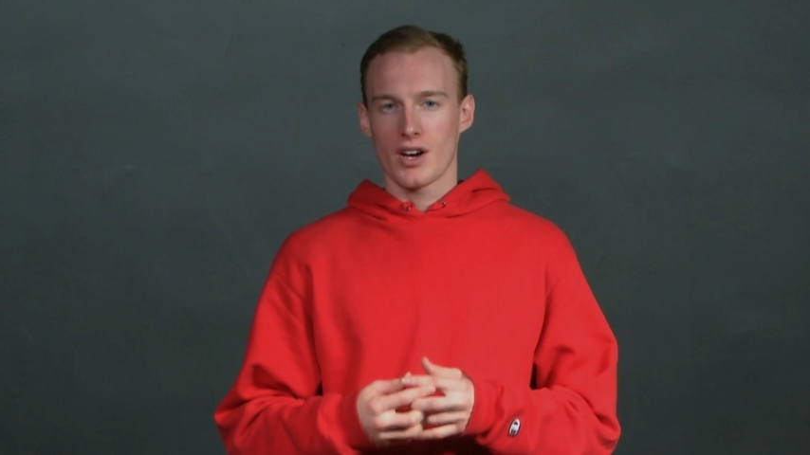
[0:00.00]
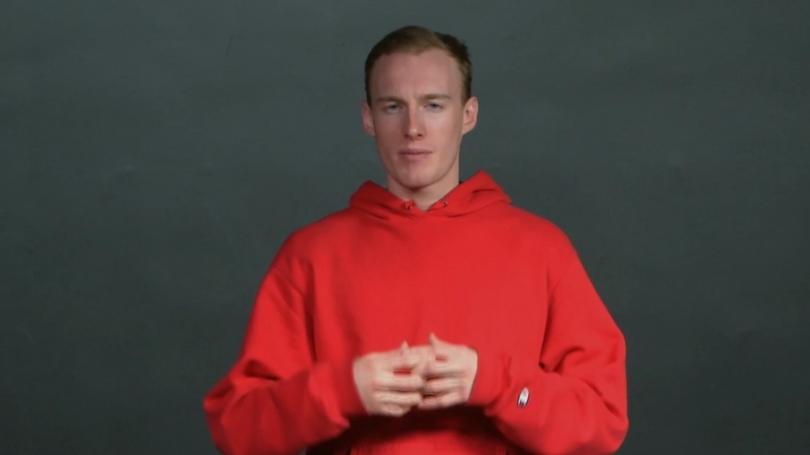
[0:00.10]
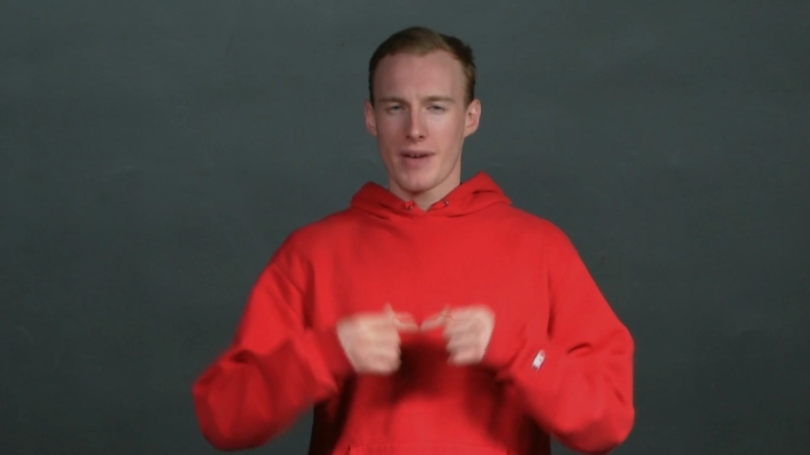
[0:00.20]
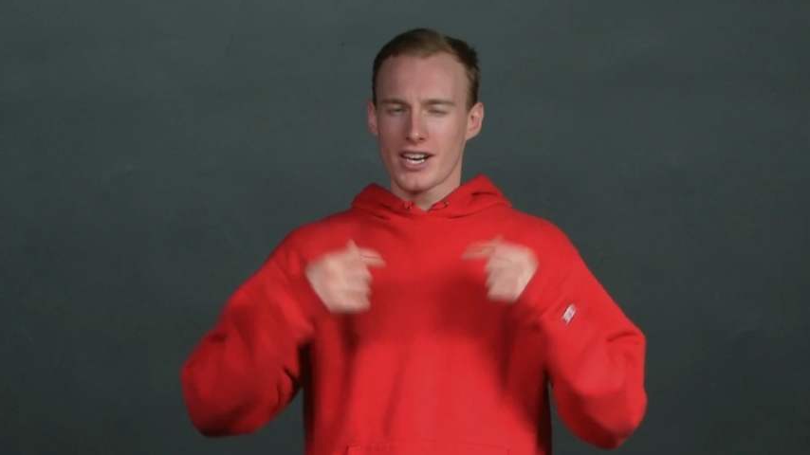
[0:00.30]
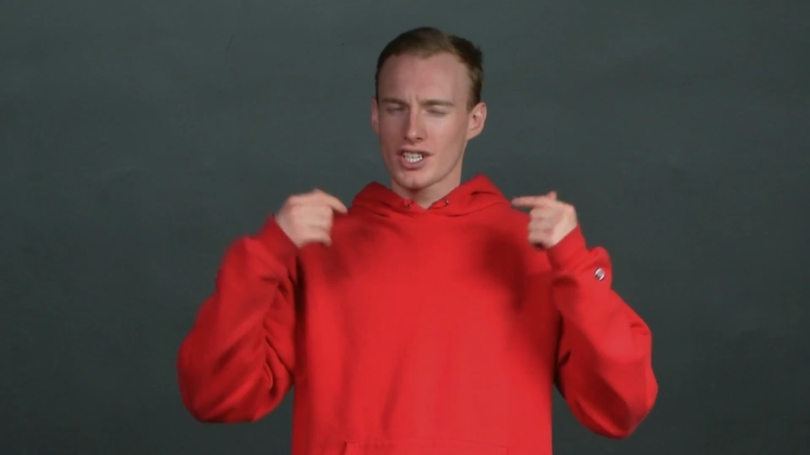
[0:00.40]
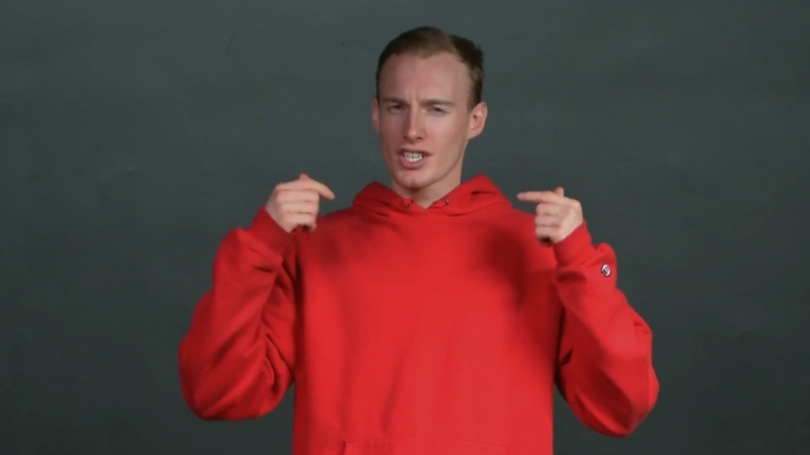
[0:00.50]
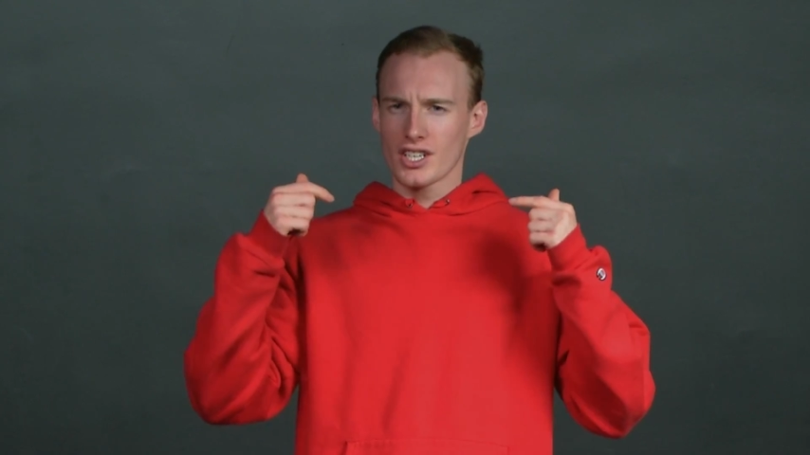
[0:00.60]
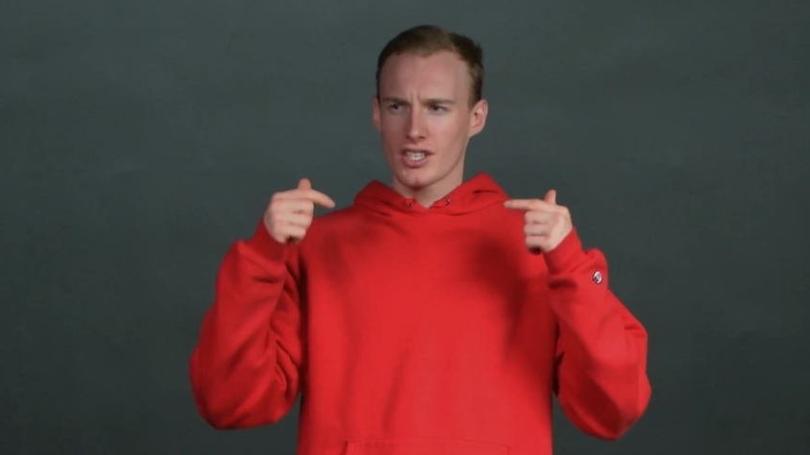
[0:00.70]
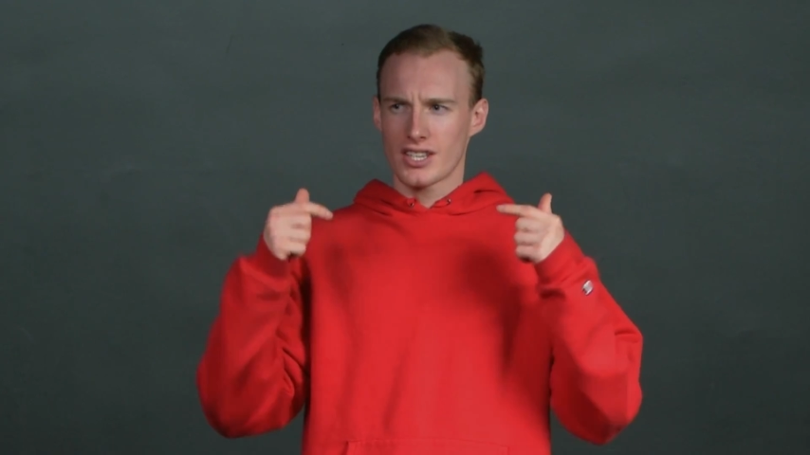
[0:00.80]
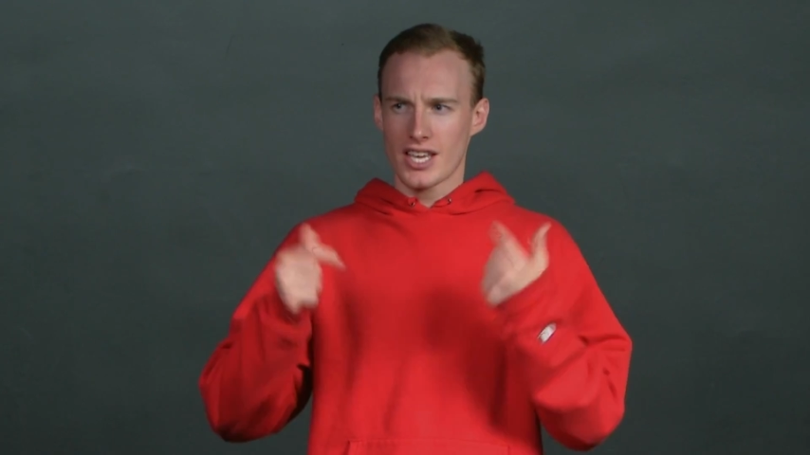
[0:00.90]
and make sure
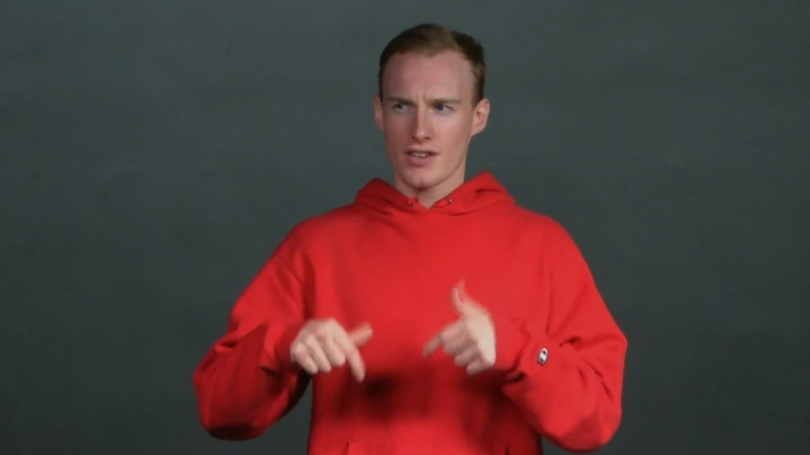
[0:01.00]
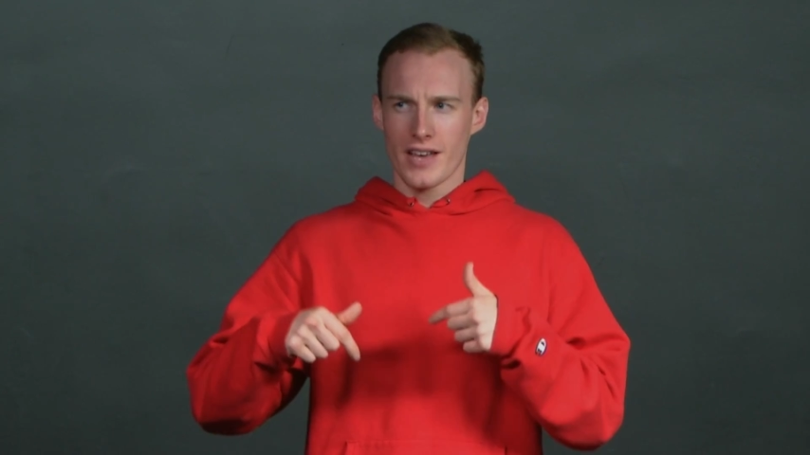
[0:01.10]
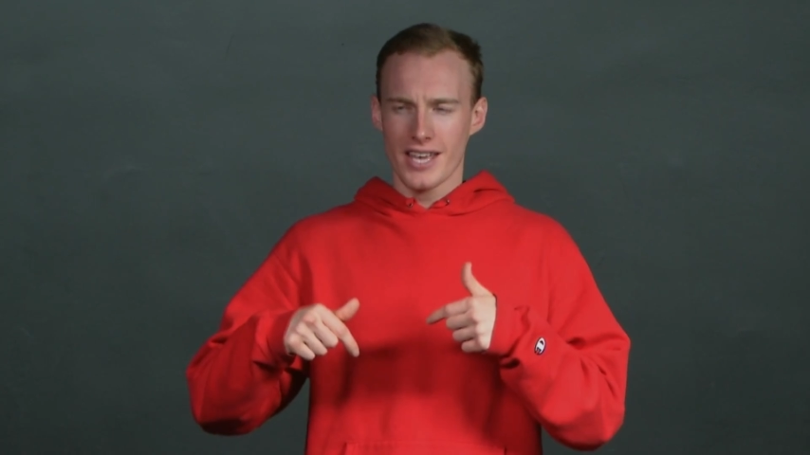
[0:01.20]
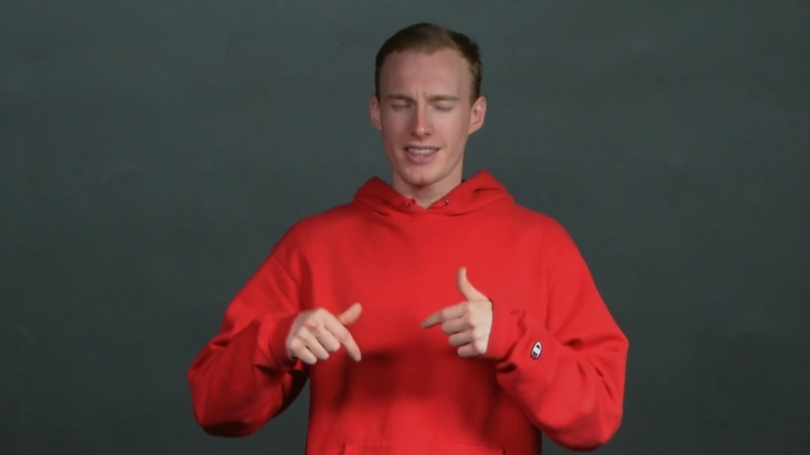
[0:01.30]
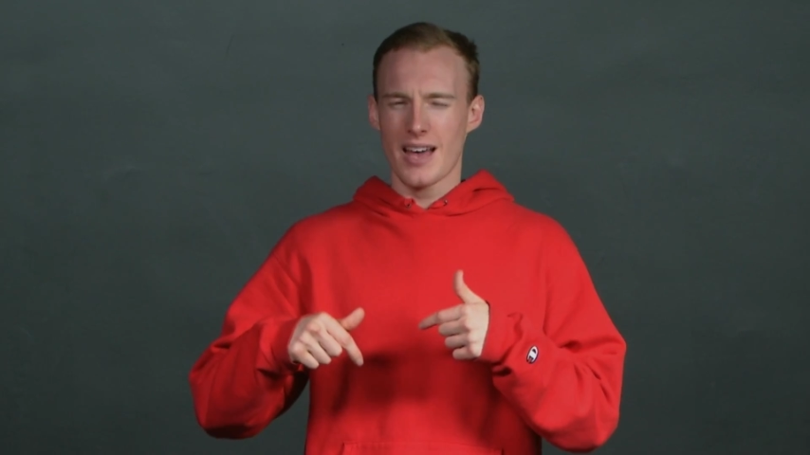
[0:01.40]
that you've hit